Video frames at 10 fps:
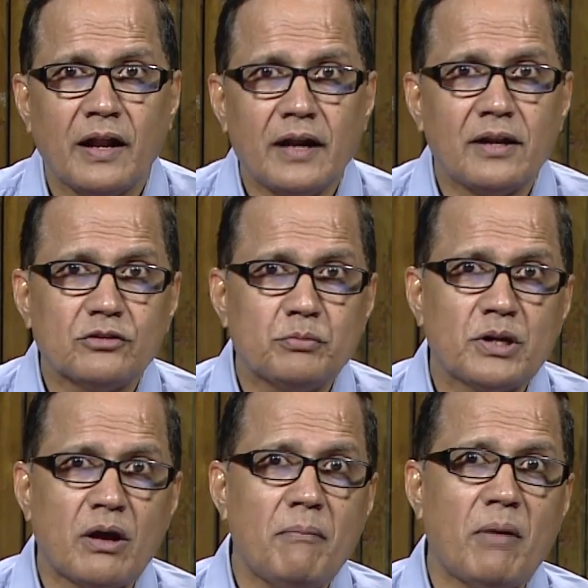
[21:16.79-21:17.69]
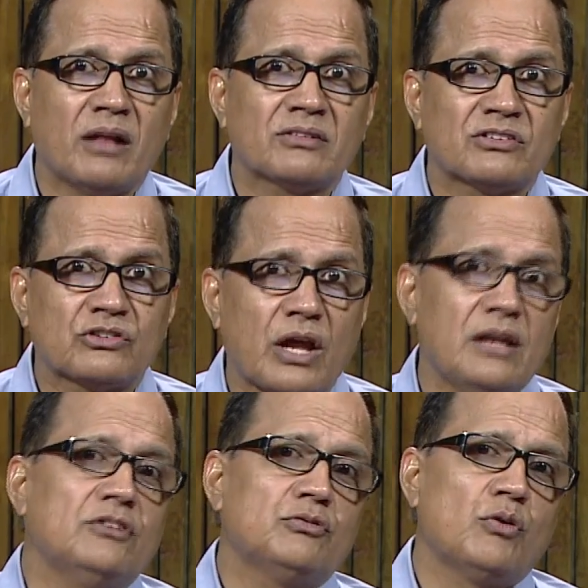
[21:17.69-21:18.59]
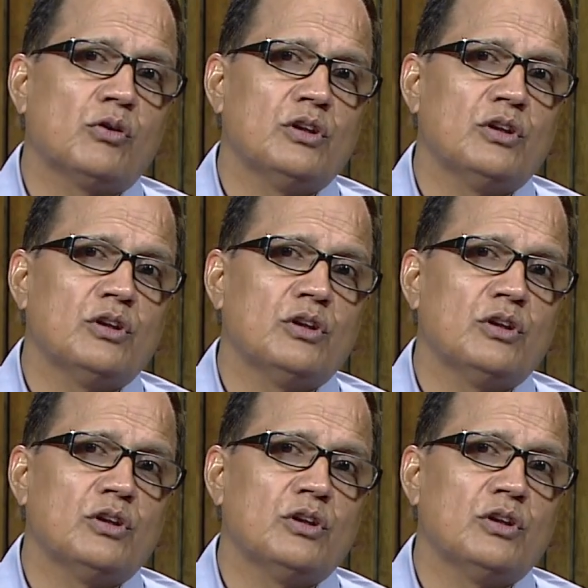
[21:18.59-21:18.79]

it has become a challenge for